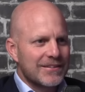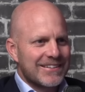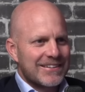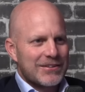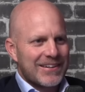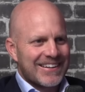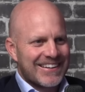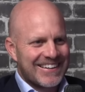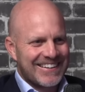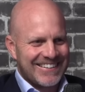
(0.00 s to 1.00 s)
You can be
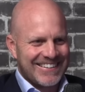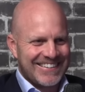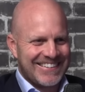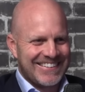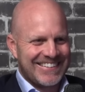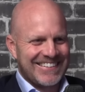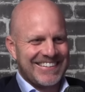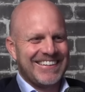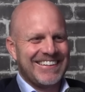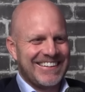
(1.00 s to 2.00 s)
shit as
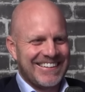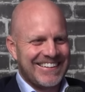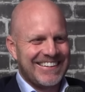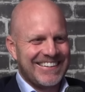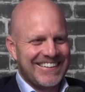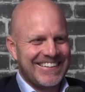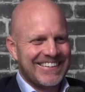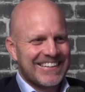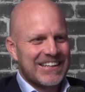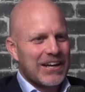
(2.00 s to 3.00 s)
anything and you'll be
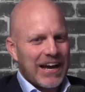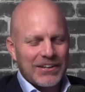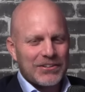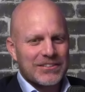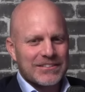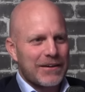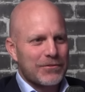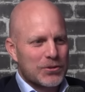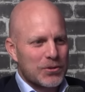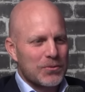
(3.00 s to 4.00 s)
okay. And you just have
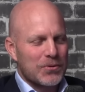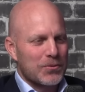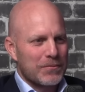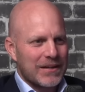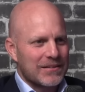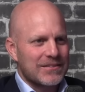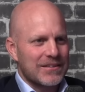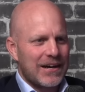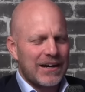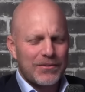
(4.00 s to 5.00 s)
a jaw with your mates.
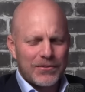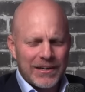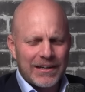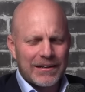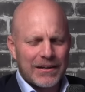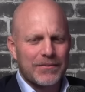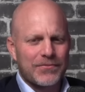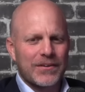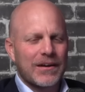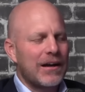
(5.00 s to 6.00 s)
Yeah. I
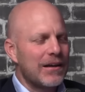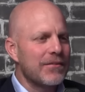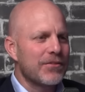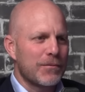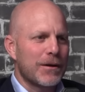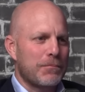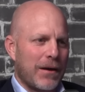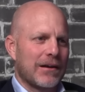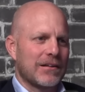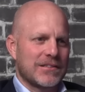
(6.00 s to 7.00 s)
love that about
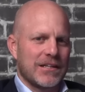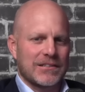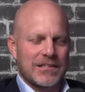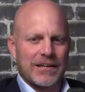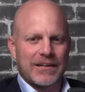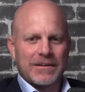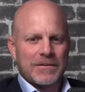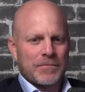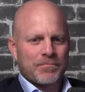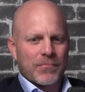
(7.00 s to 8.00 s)
paddle, is that it's like
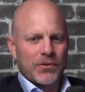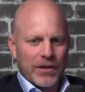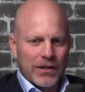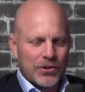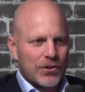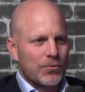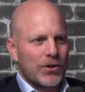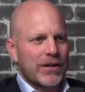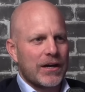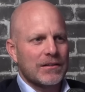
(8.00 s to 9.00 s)
you can get a good
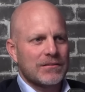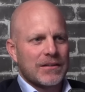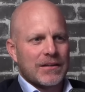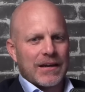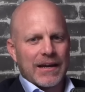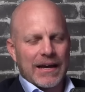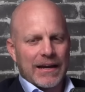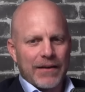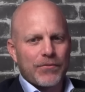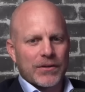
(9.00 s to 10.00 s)
workout
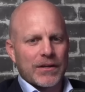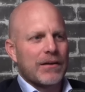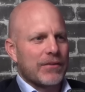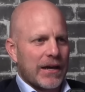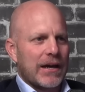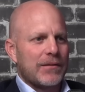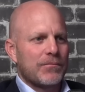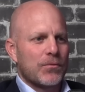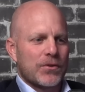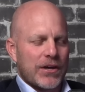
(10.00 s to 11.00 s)
and everyone can have a
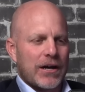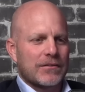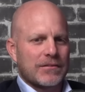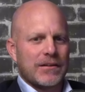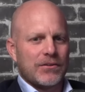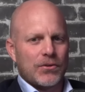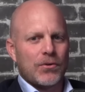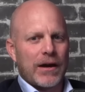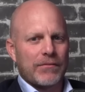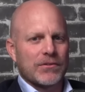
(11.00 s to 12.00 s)
game without
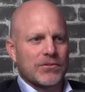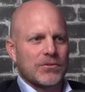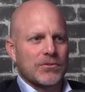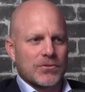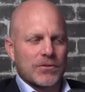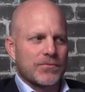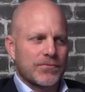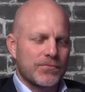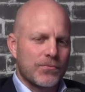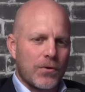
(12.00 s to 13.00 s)
you having to sort
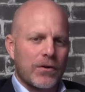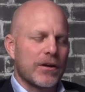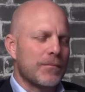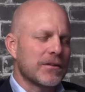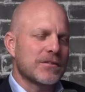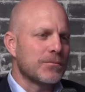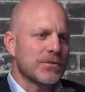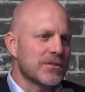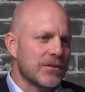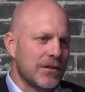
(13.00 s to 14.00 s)
of worry about
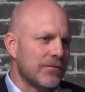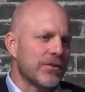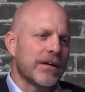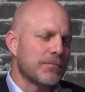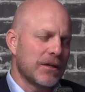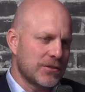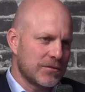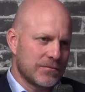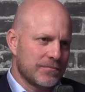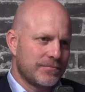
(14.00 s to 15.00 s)
someone's skill level that
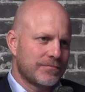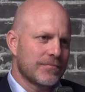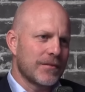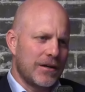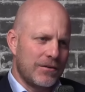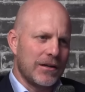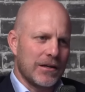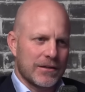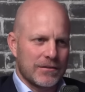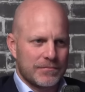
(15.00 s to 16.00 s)
much. Yeah. It's not like
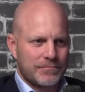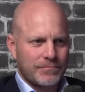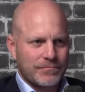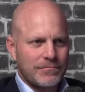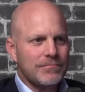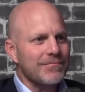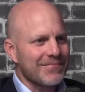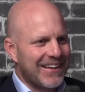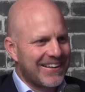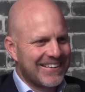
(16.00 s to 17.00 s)
golf.
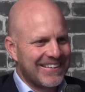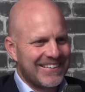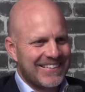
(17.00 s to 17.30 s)
When I